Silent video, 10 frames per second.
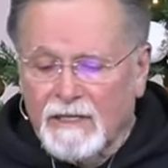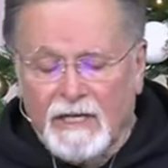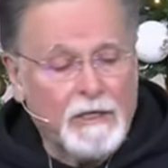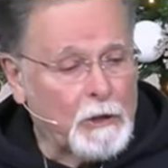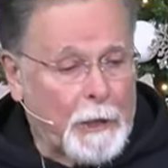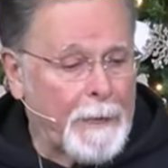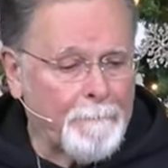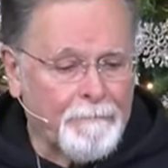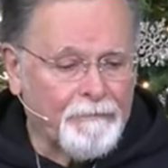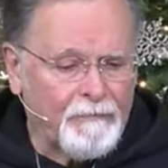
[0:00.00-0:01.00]
can,
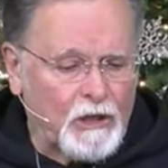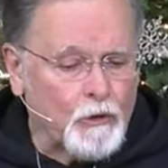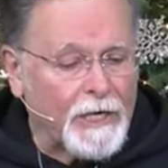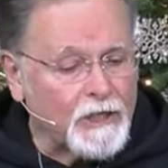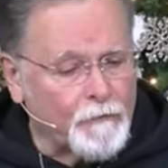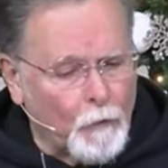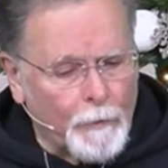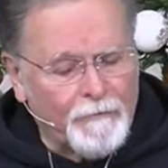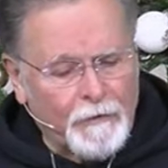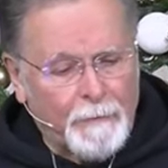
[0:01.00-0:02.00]
can be
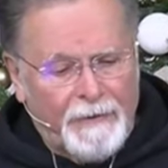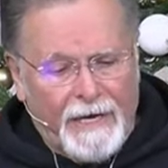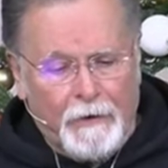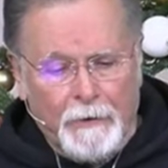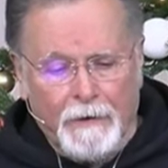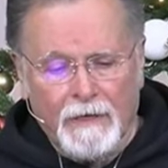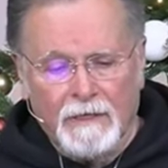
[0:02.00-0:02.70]
transformed for the better.